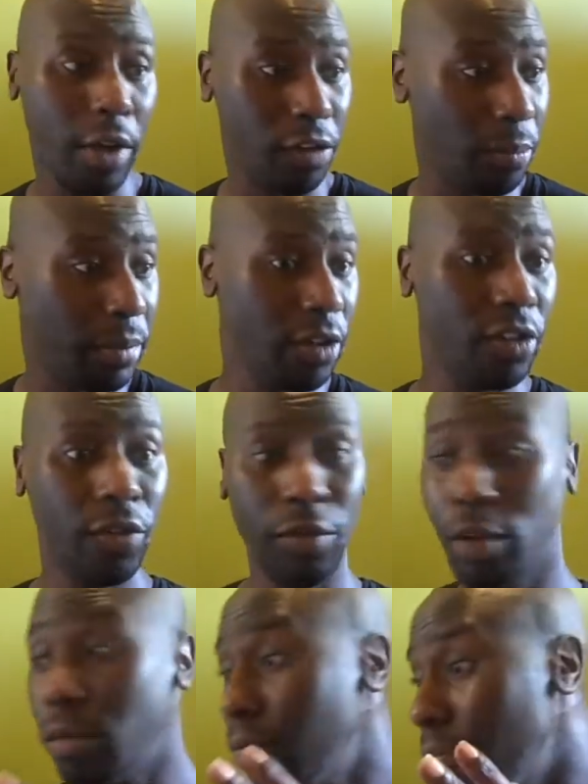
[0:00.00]
Those
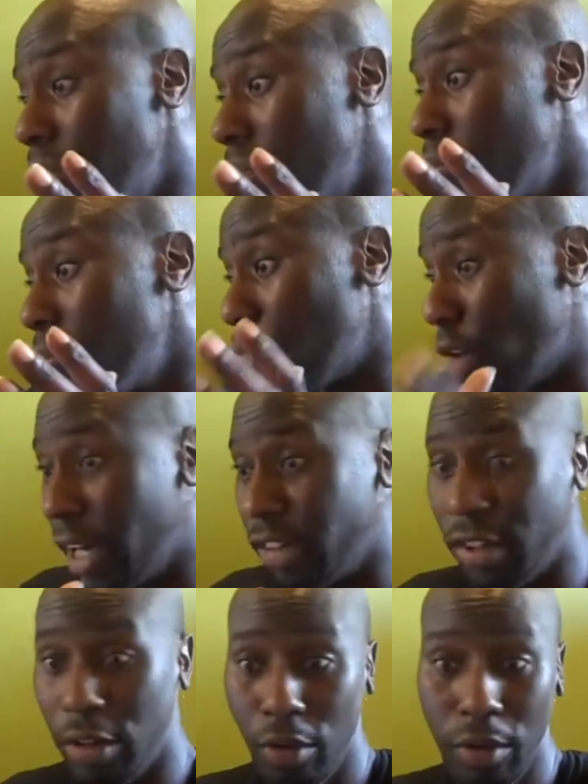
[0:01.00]
beautiful,
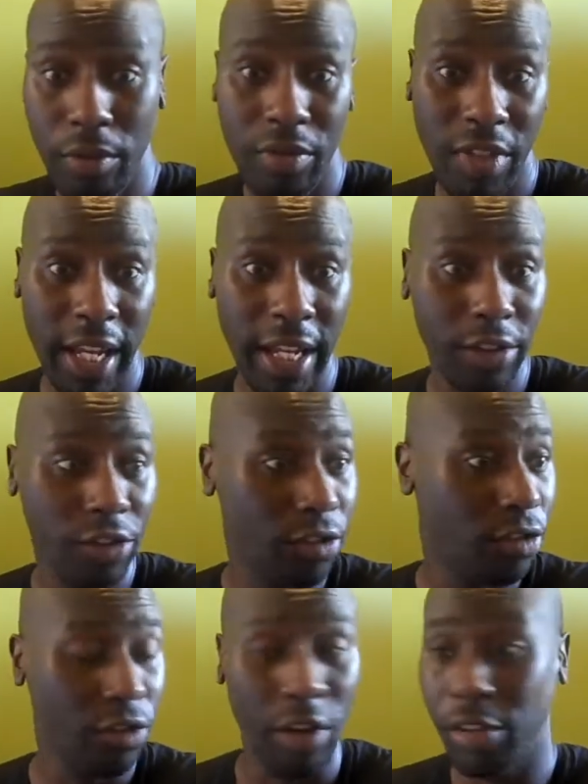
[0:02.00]
practical
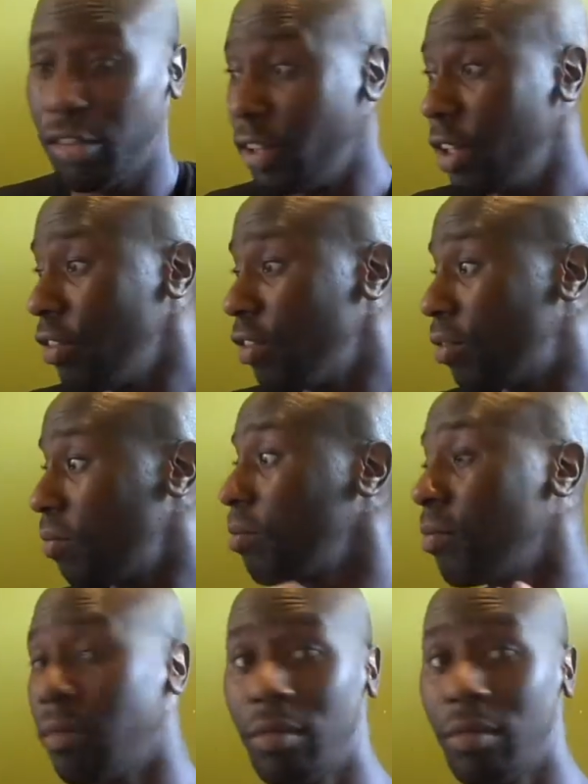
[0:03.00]
things, transient